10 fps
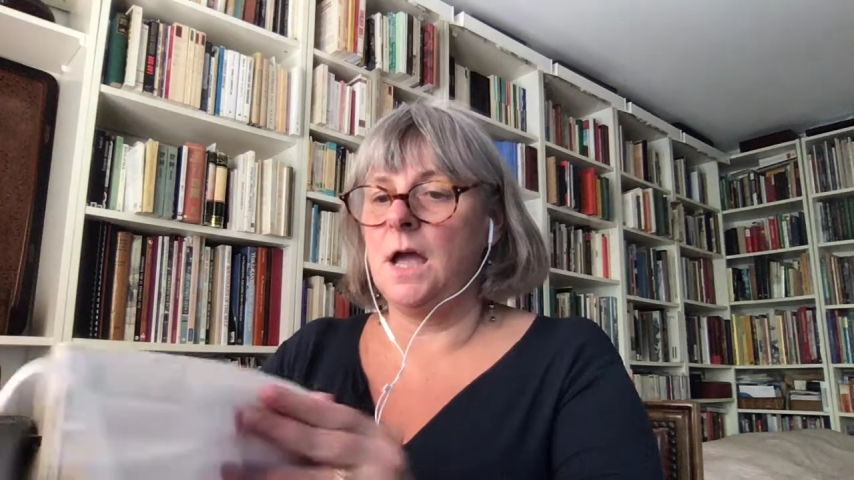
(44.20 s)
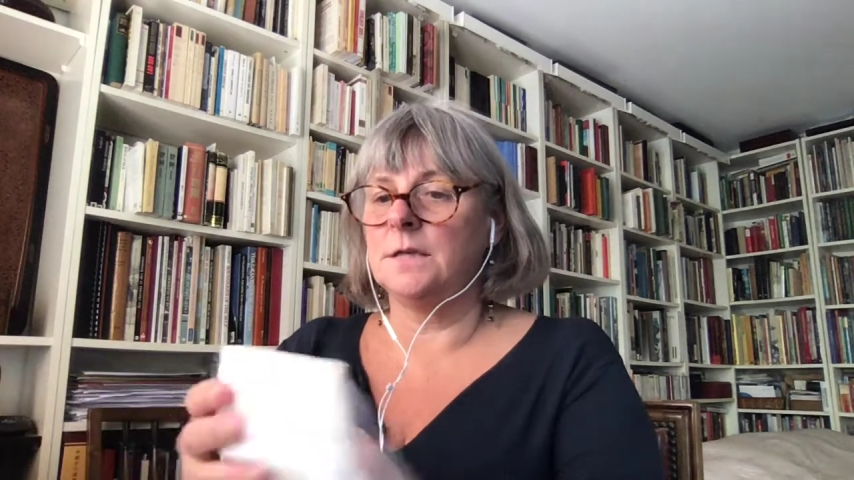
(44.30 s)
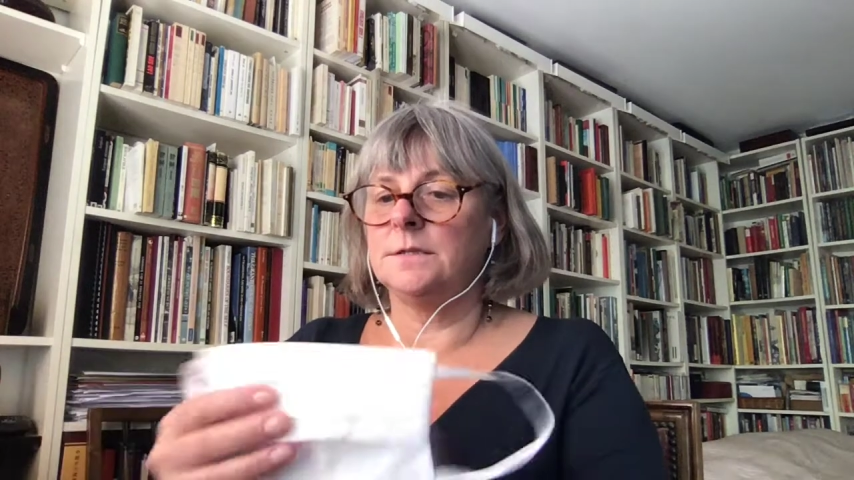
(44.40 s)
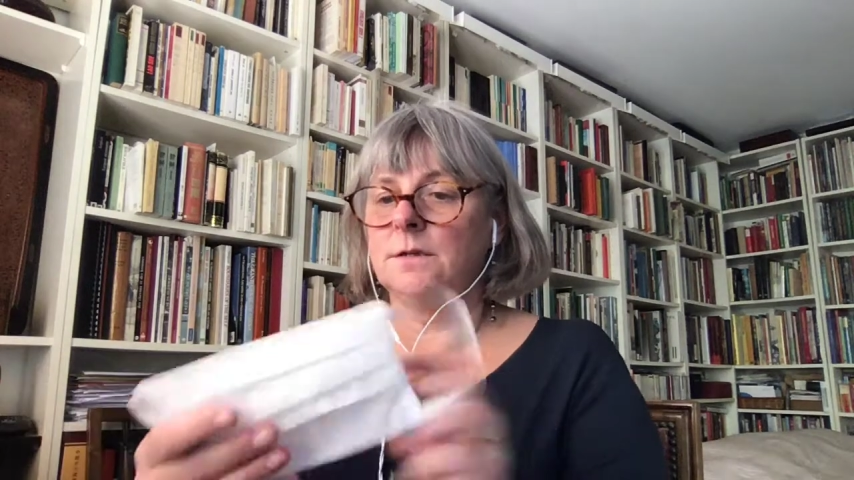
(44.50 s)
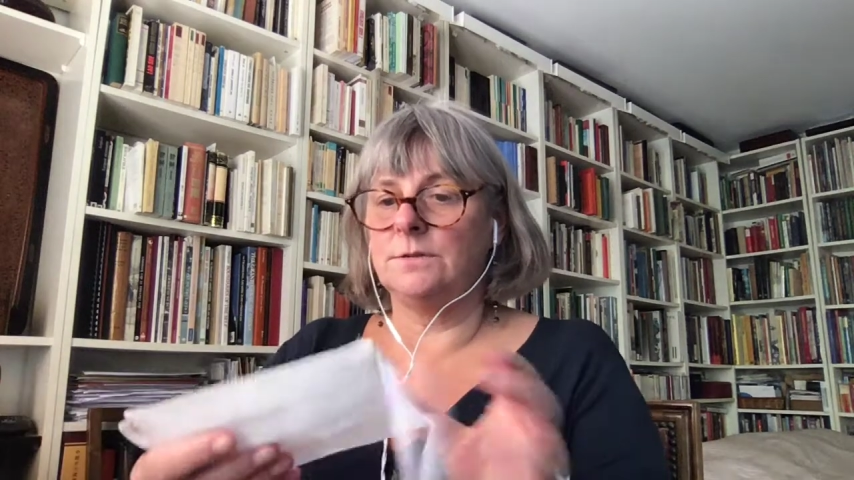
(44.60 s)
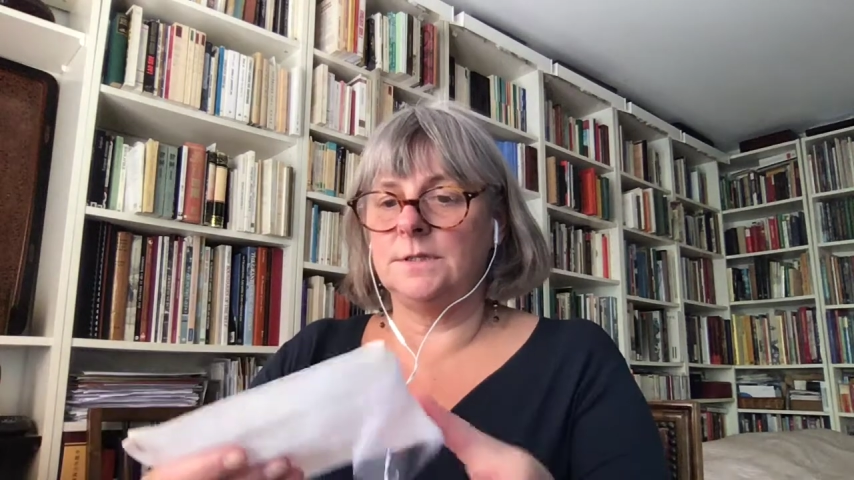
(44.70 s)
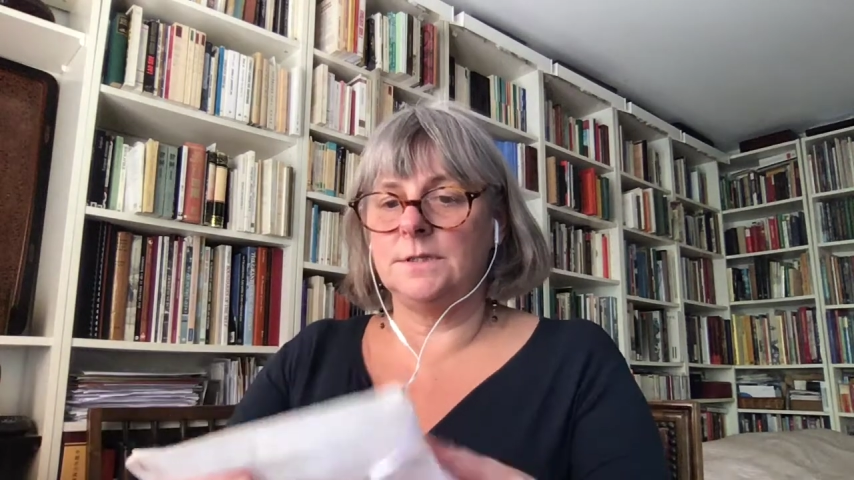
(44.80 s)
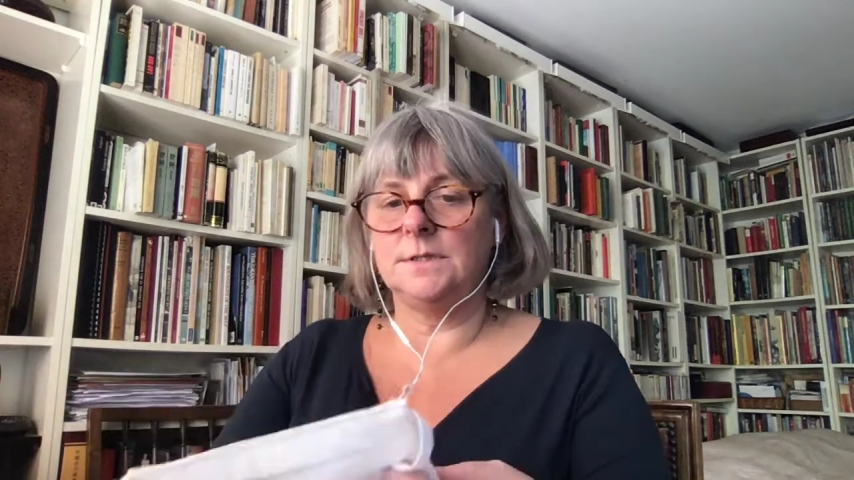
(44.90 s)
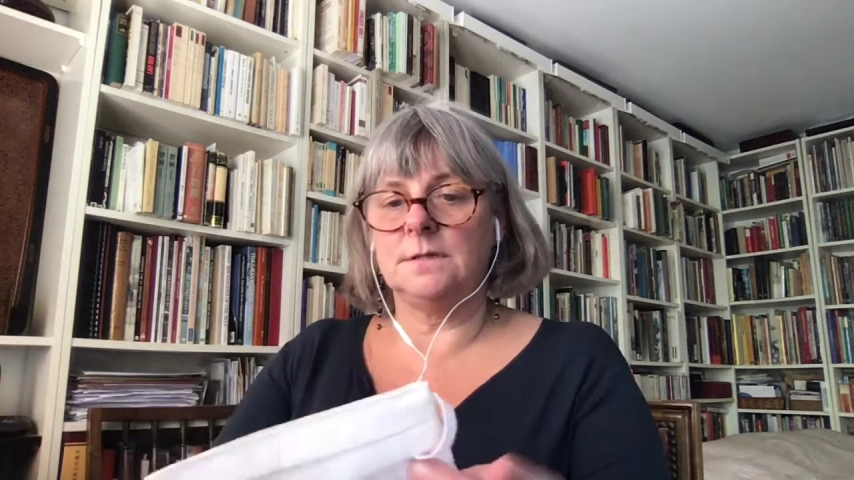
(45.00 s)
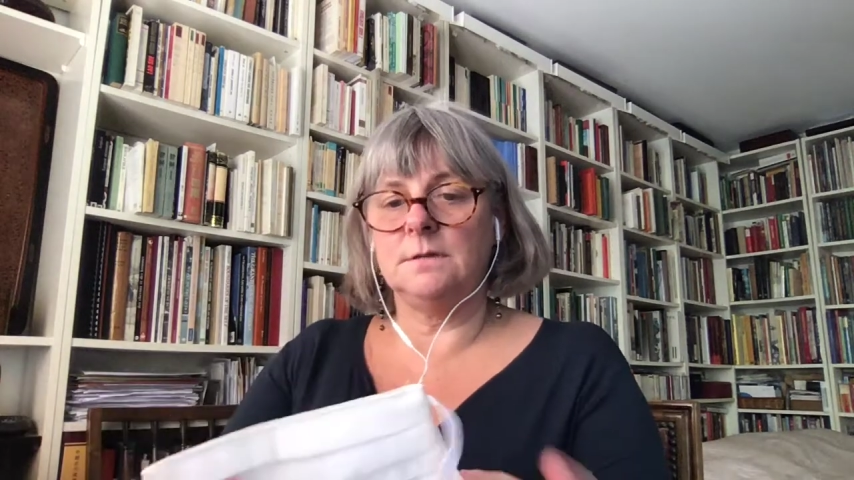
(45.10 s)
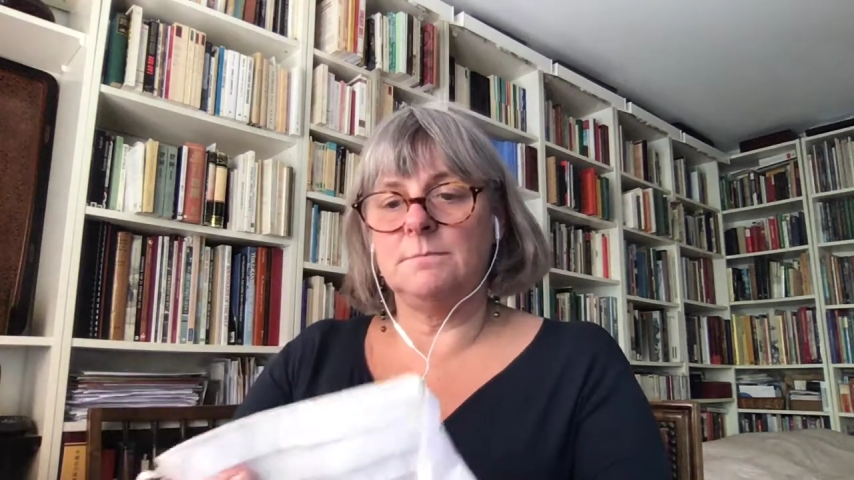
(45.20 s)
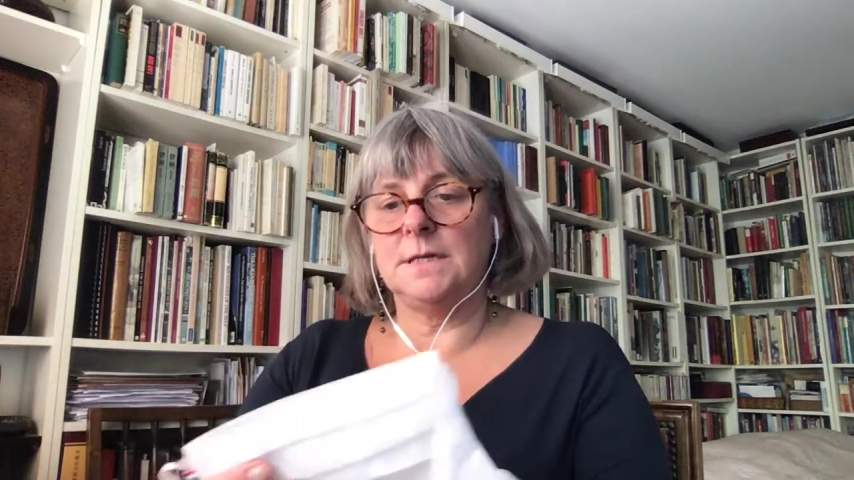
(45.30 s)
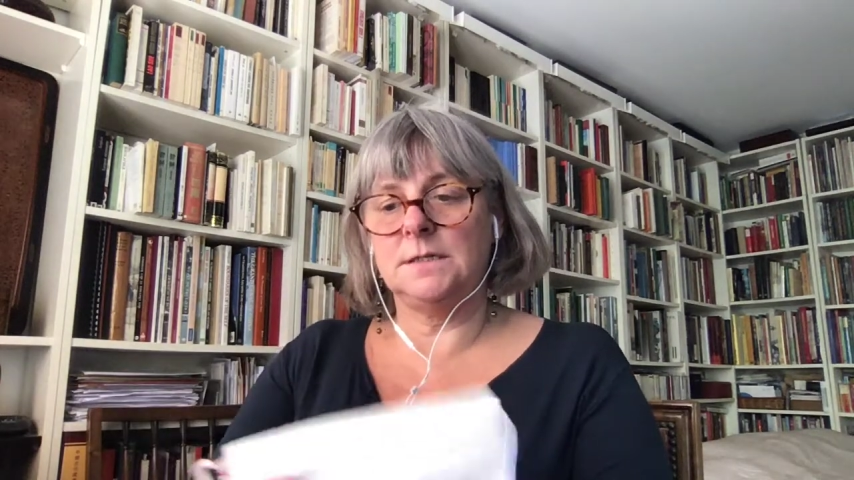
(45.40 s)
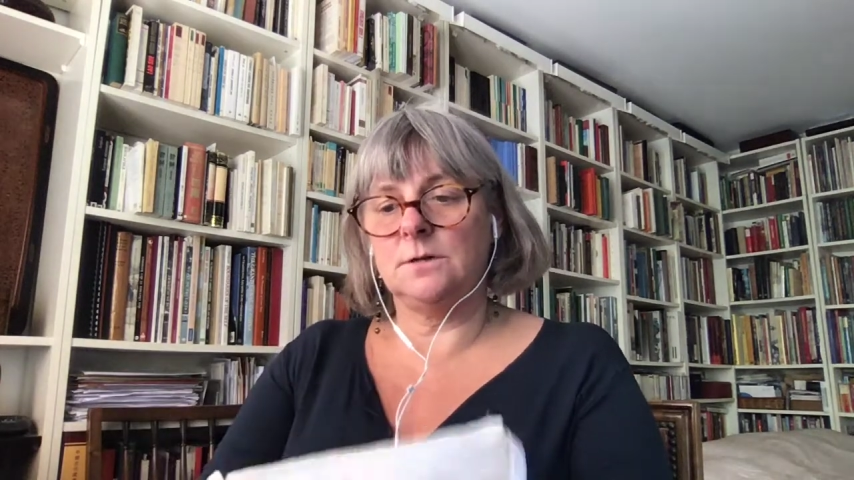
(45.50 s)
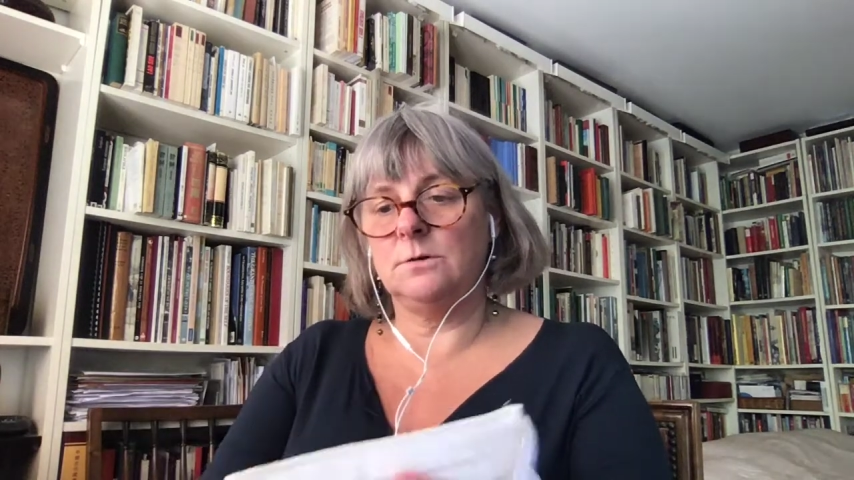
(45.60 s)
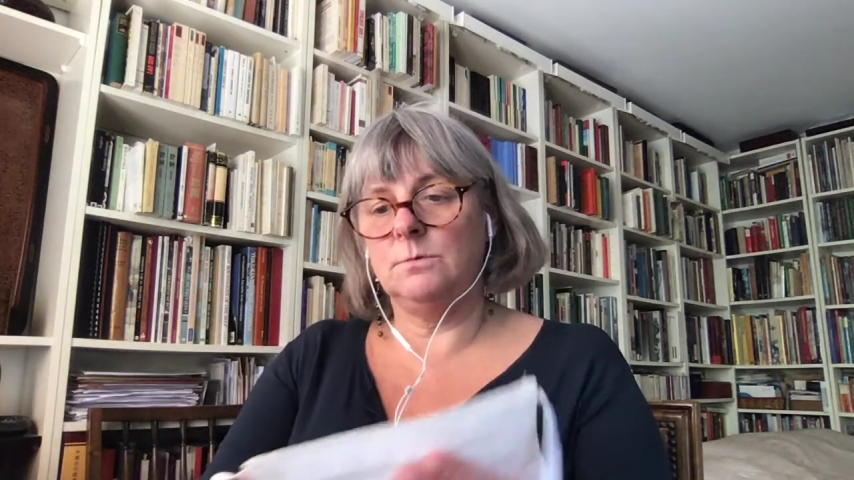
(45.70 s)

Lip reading: So this is the medical